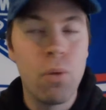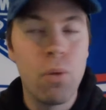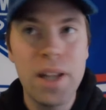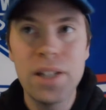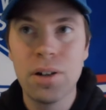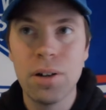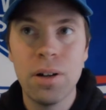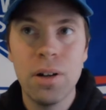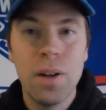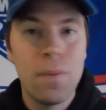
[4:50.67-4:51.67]
Ranger
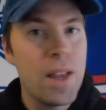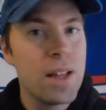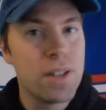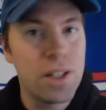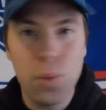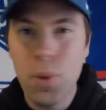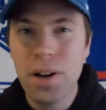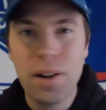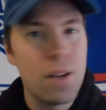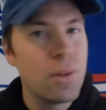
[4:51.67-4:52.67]
fans on
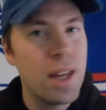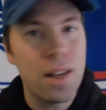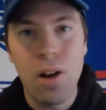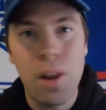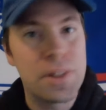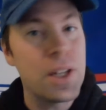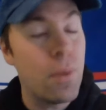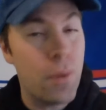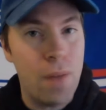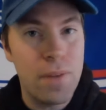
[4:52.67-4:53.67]
Twitter, you know, getting all upset
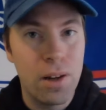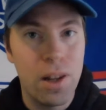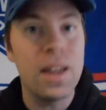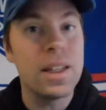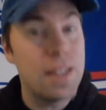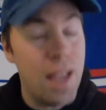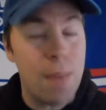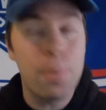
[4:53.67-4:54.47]
with Laviolette yet,